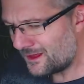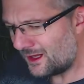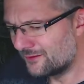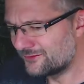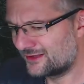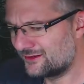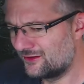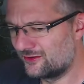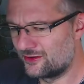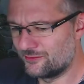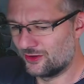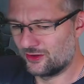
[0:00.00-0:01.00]
tending to
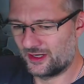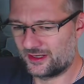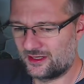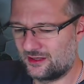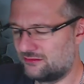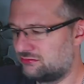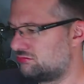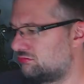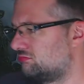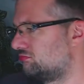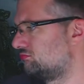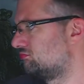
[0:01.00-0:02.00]
do more like,
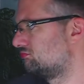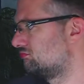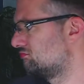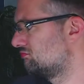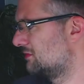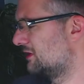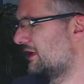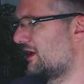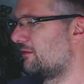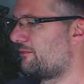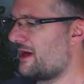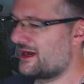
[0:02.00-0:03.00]
I don't know,
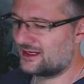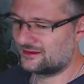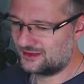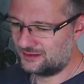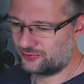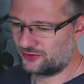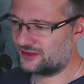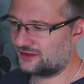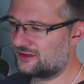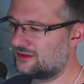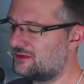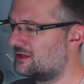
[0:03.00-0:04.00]
back-endy projects
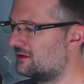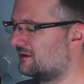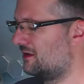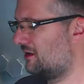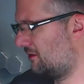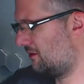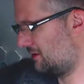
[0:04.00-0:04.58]
at the minute. So